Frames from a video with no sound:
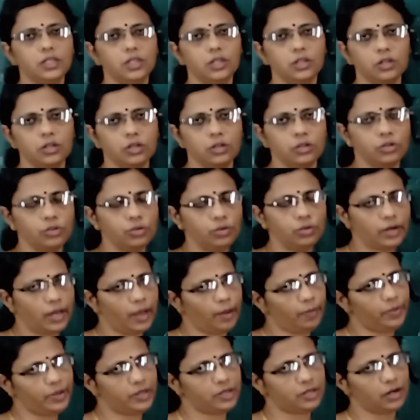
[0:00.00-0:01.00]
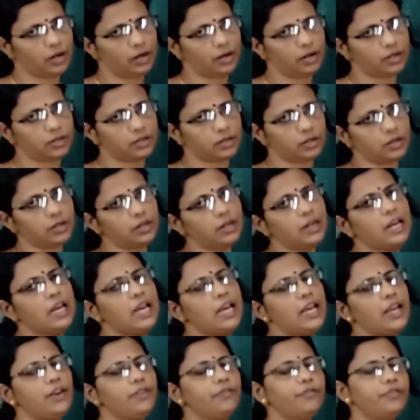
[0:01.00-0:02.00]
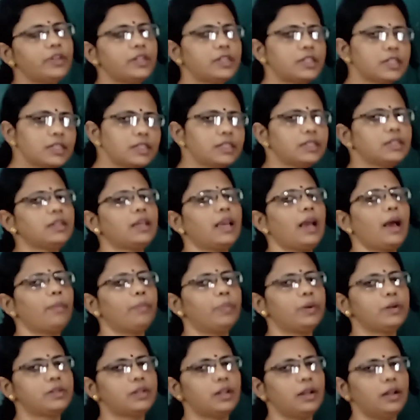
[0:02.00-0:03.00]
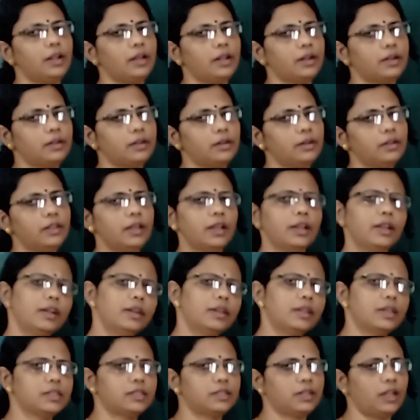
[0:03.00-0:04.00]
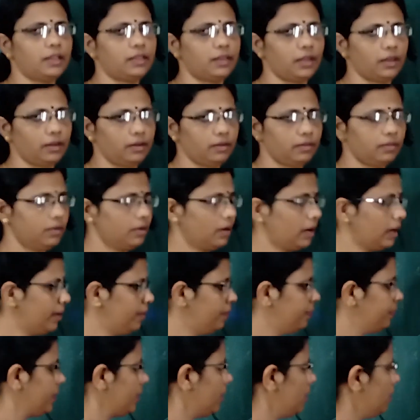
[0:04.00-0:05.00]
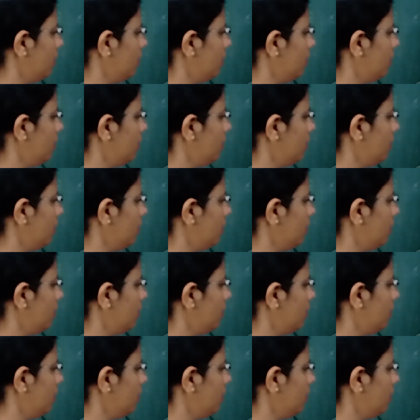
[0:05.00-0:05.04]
it into capital letter. If it is in capital letter, then it does nothing. Okay.